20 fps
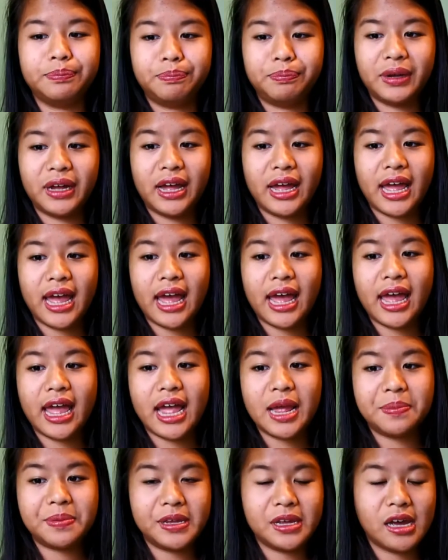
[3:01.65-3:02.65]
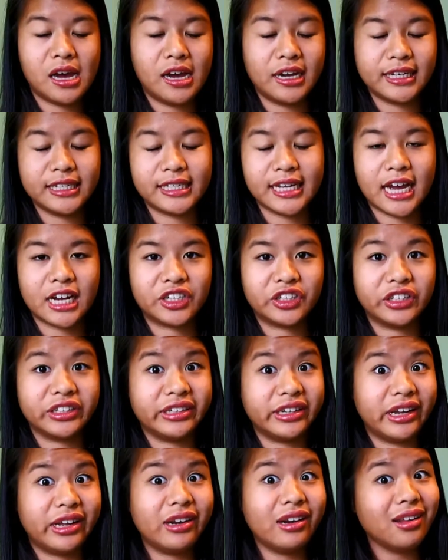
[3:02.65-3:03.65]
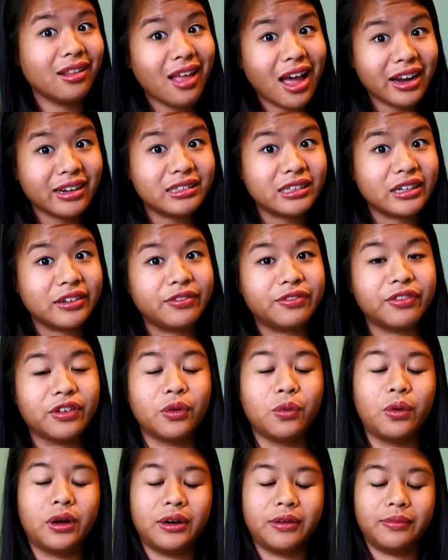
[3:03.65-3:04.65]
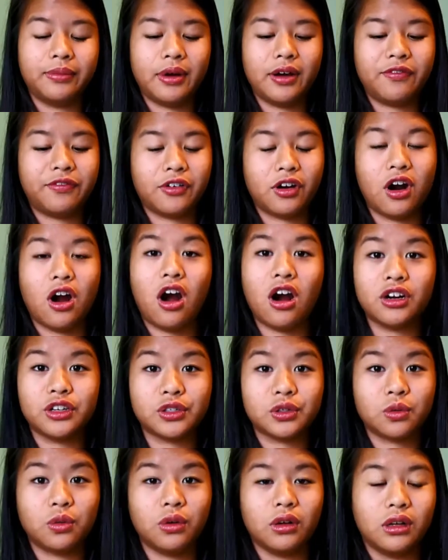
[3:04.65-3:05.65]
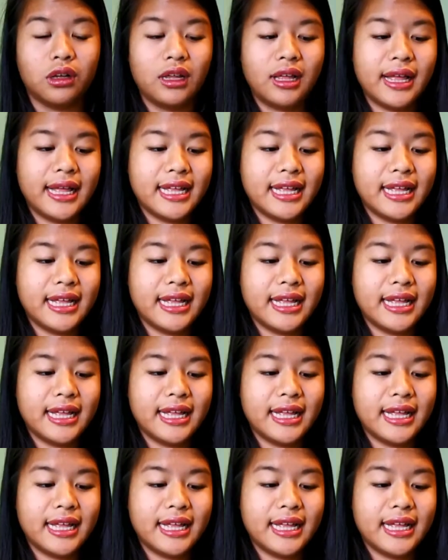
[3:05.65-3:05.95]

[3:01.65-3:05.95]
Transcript: but A P Hug is actually an elective for one of, for our school.